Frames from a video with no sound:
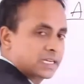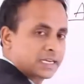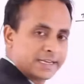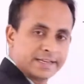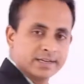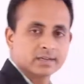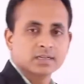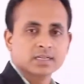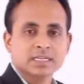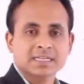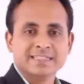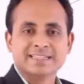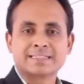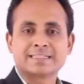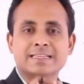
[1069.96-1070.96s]

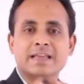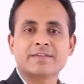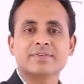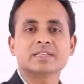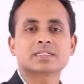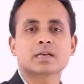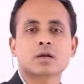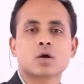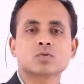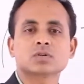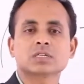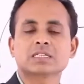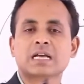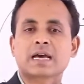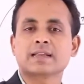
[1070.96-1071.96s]
Clear? The savings account
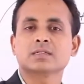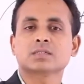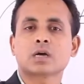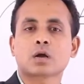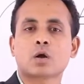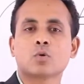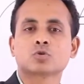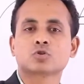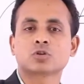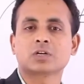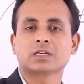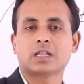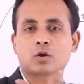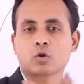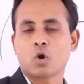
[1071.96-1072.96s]
and current account
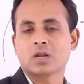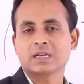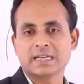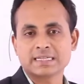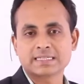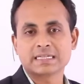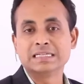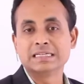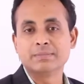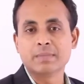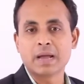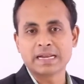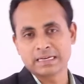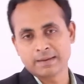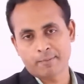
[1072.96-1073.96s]
together called as
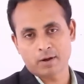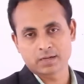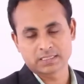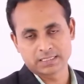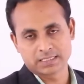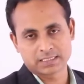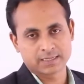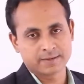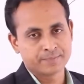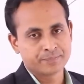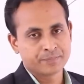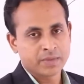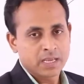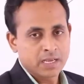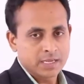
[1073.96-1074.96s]
demand deposits.
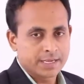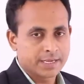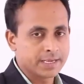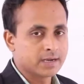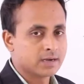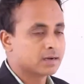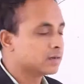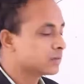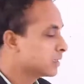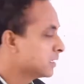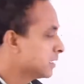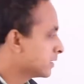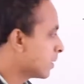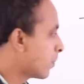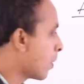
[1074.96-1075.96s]

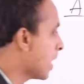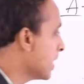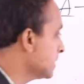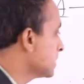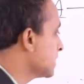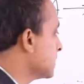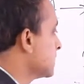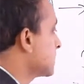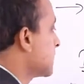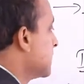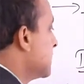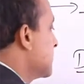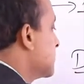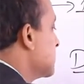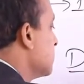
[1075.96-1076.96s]
Here the point is
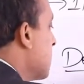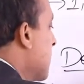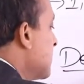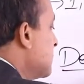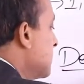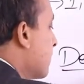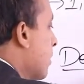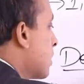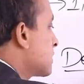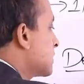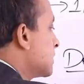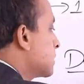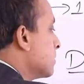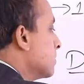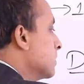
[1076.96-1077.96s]
demand
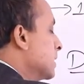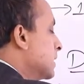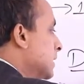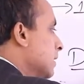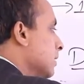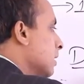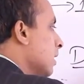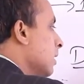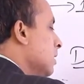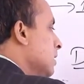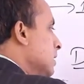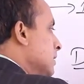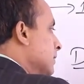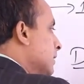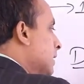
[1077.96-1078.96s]
deposit meaning
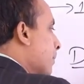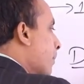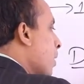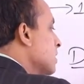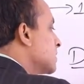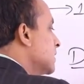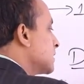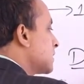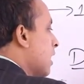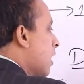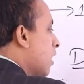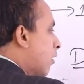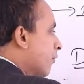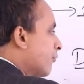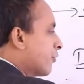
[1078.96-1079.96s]
the deposits
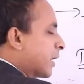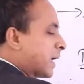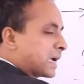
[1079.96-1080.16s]
of a